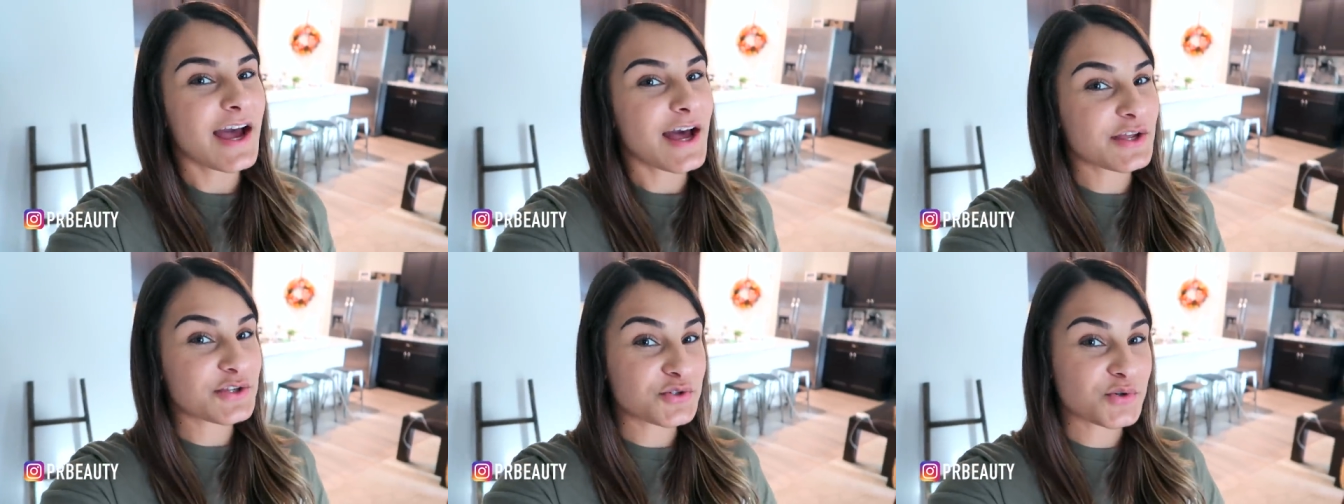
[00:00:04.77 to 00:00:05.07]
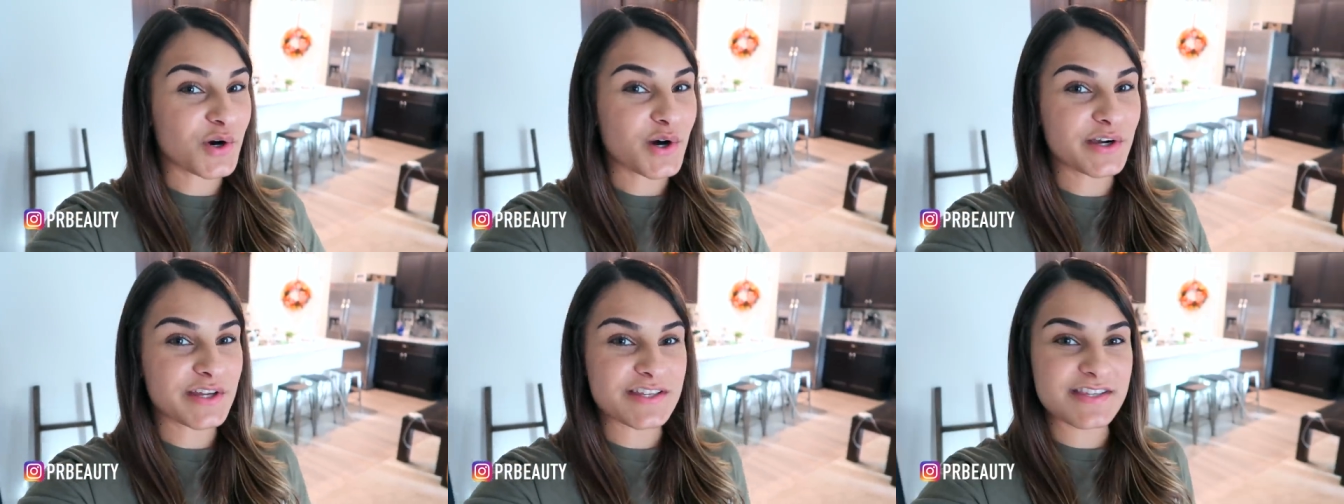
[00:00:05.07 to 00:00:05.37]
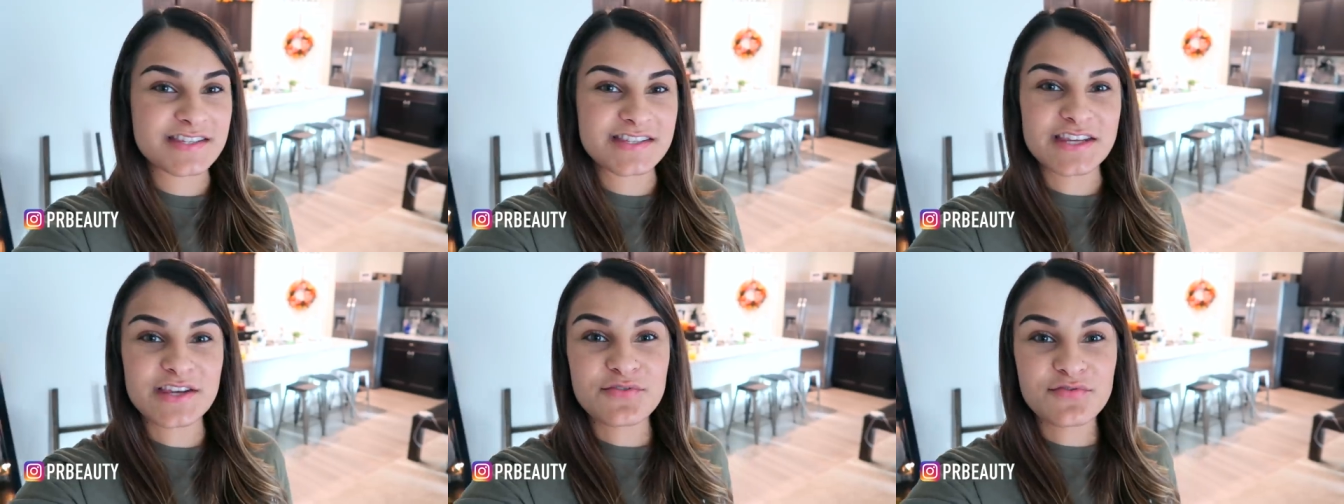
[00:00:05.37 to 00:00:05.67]
As you all can
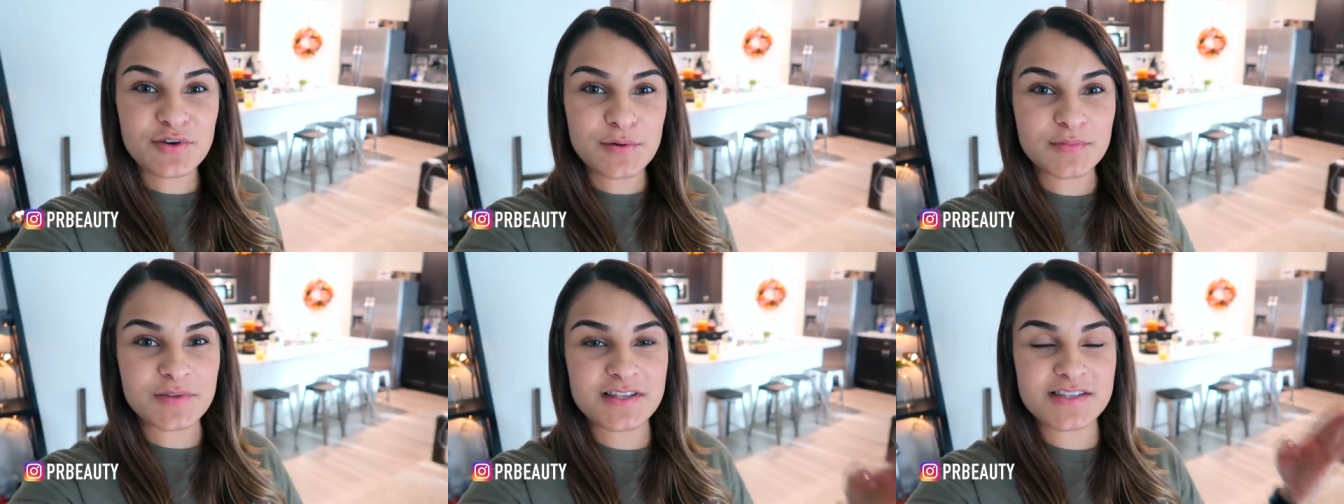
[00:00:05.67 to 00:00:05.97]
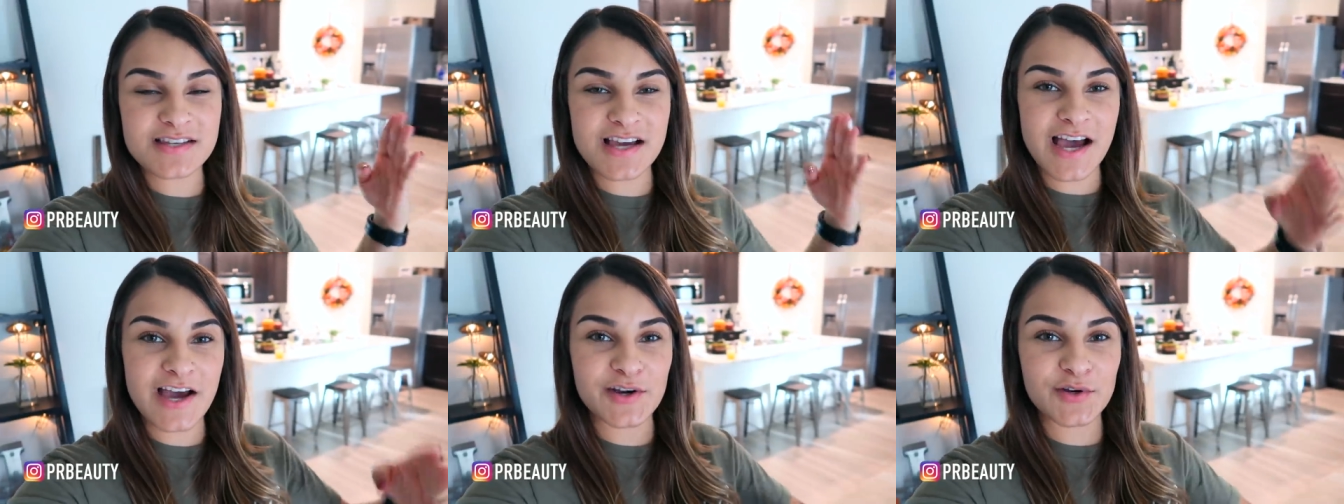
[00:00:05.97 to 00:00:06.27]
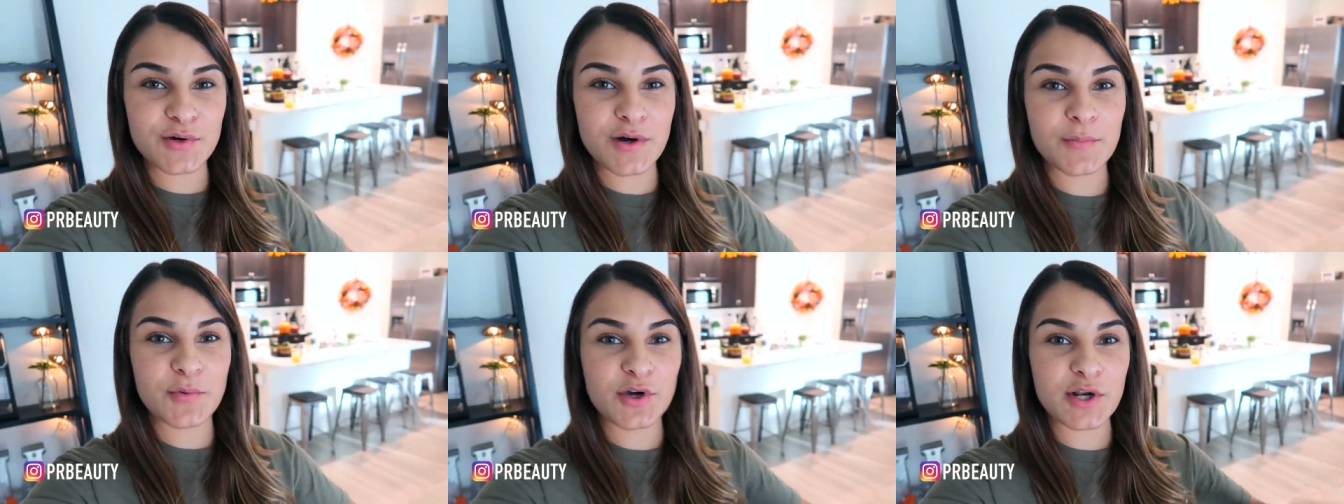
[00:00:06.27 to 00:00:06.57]
see from the
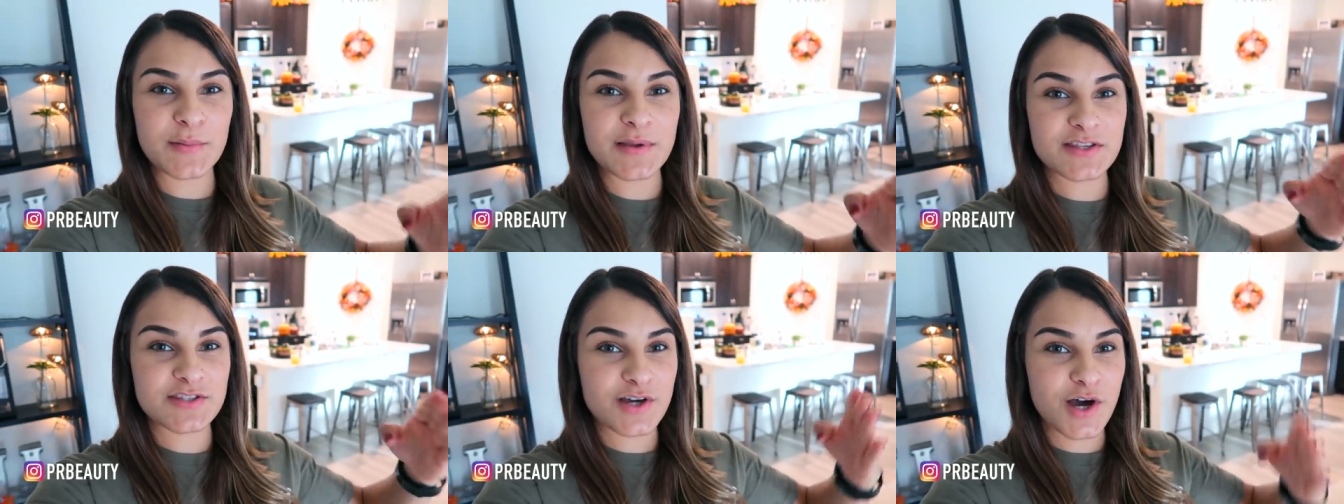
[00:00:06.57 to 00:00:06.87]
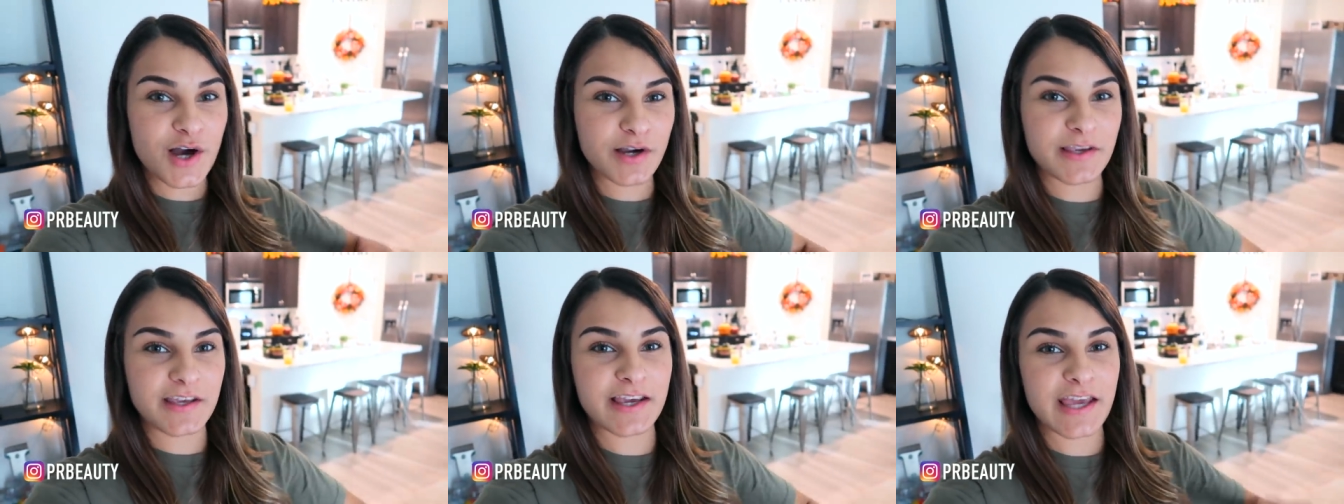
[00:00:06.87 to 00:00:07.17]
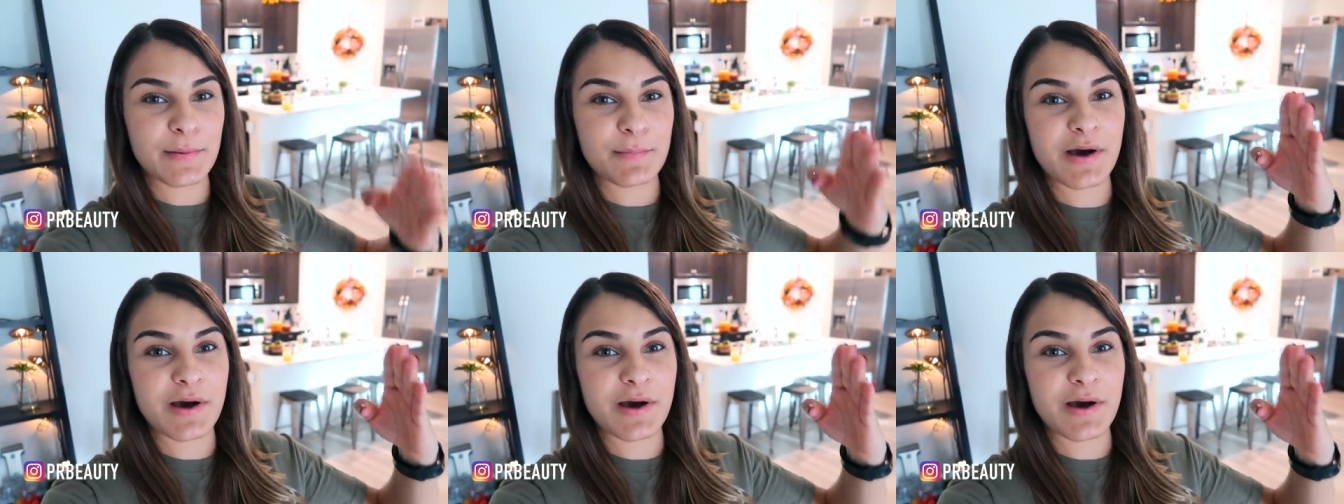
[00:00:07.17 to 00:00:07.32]
title, I'm gonna be talking